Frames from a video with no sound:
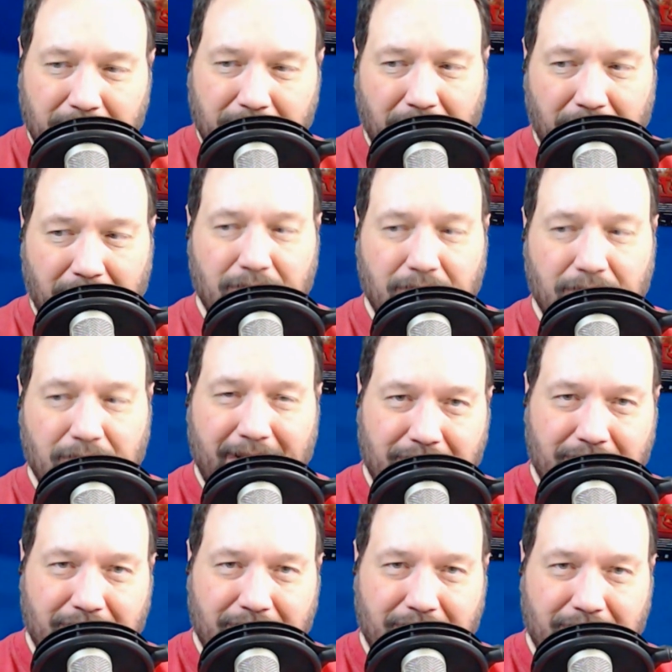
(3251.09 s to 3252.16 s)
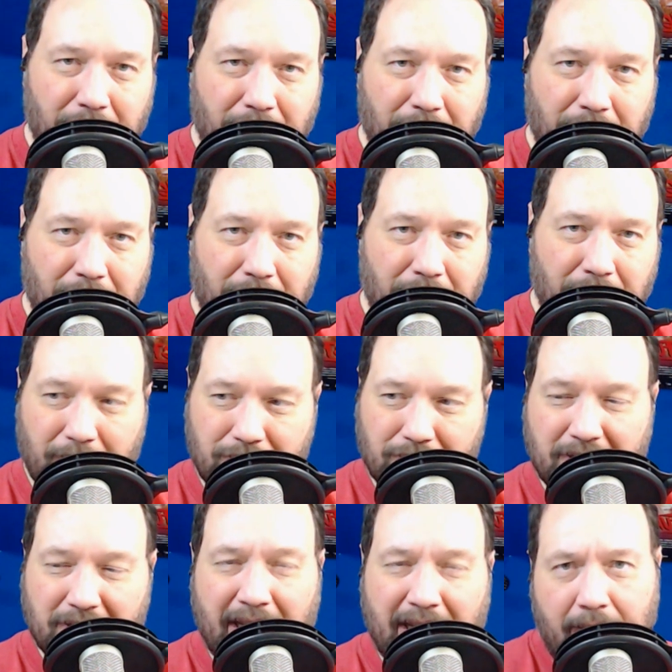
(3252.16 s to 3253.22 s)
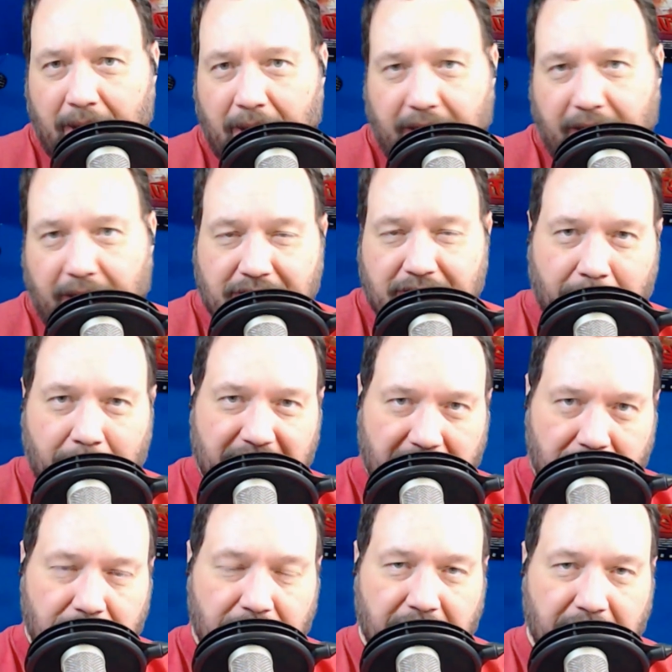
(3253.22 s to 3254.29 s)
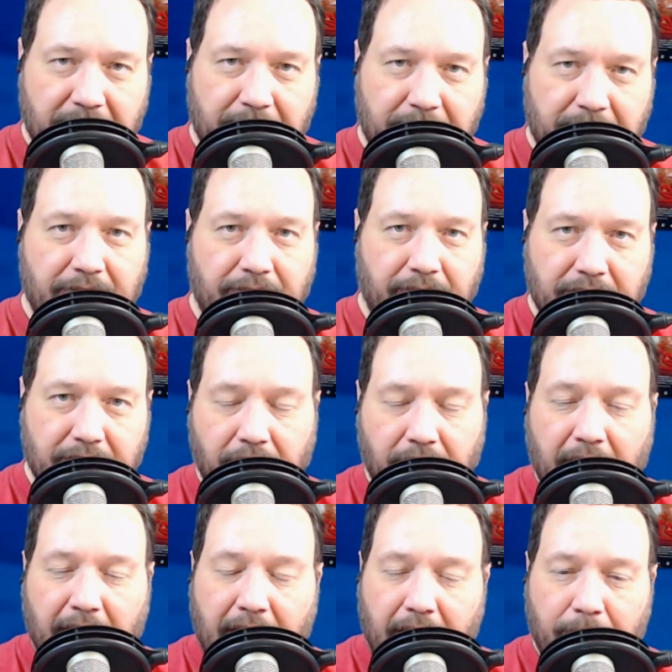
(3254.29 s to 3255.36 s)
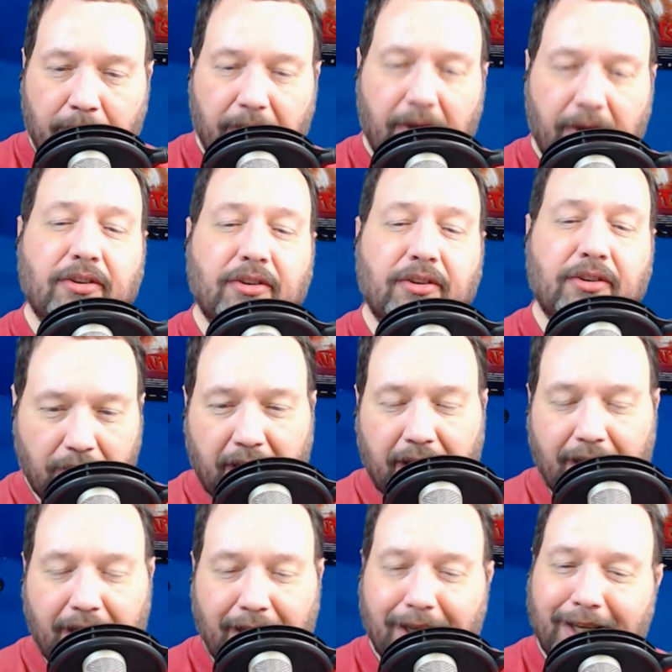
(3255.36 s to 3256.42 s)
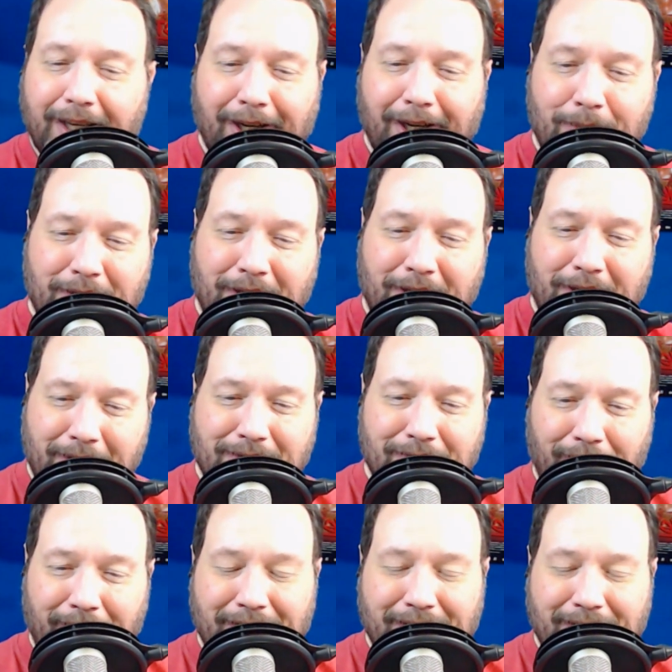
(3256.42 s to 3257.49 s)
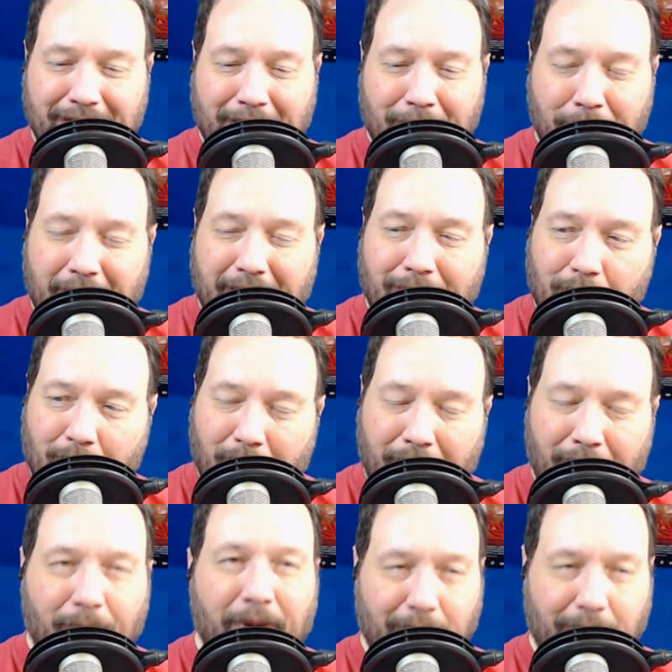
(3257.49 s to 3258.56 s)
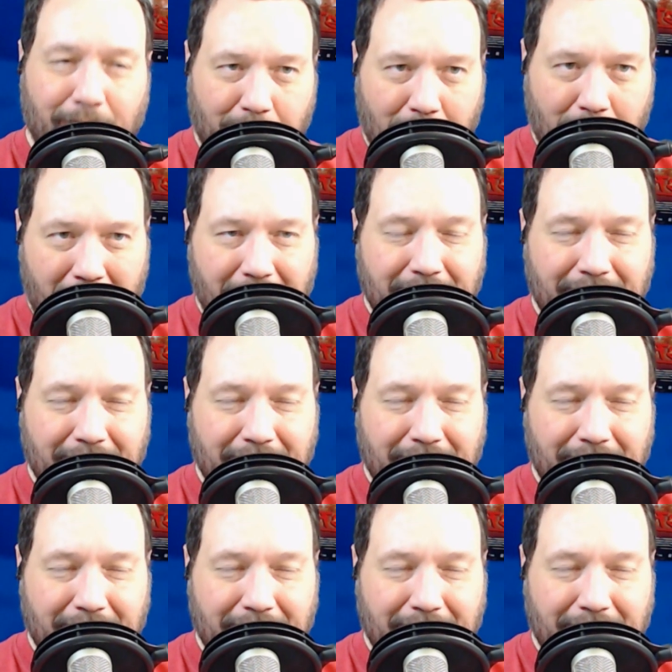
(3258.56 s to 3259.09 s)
We don't do sponsorships. We don't do commercials, mainly because nobody's interested in sponsoring the show. But also, it helps keep us free to say whatever we want, whenever we want.